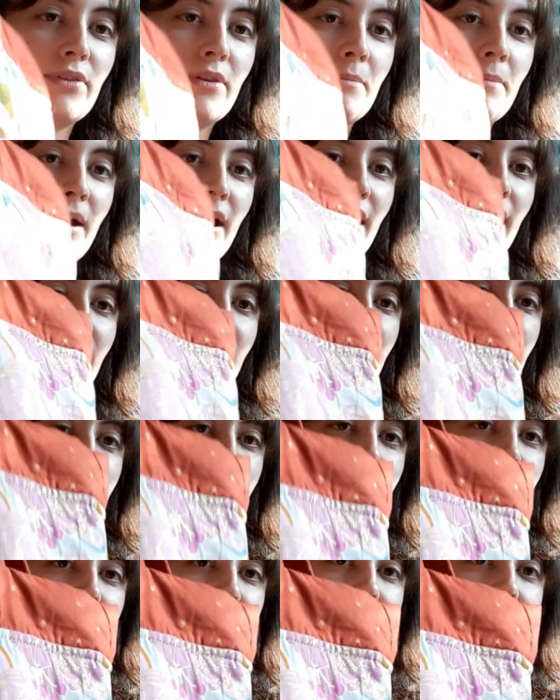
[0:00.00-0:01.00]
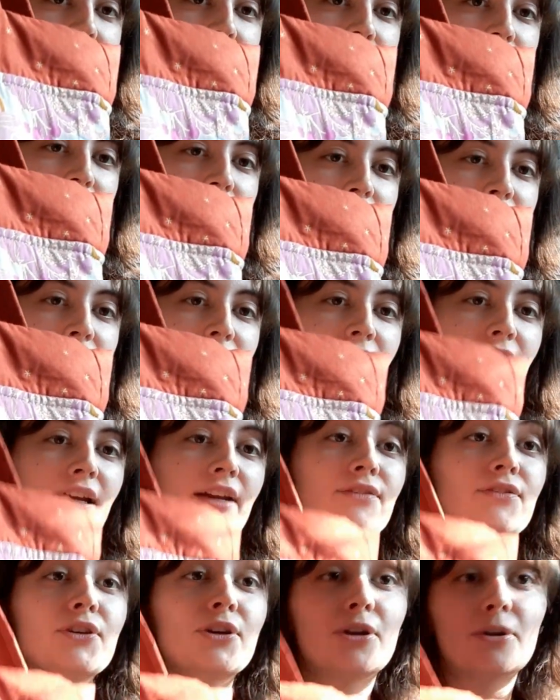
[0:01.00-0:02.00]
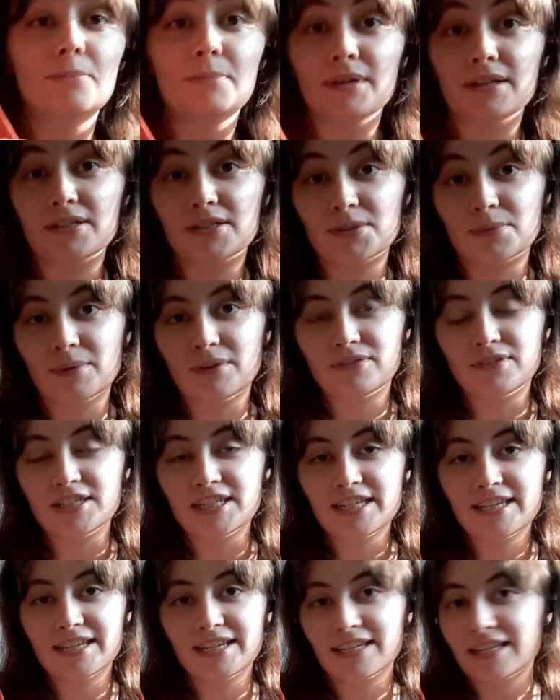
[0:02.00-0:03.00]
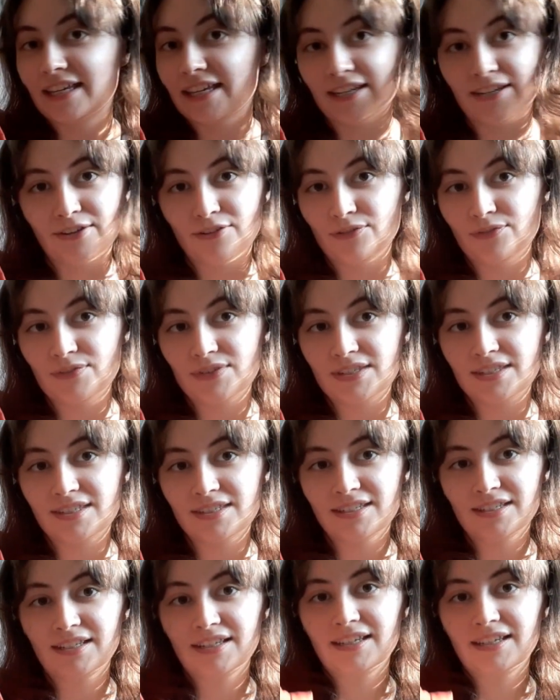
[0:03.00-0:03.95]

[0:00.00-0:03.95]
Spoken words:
the bag. If you're a big Swiftie, it gives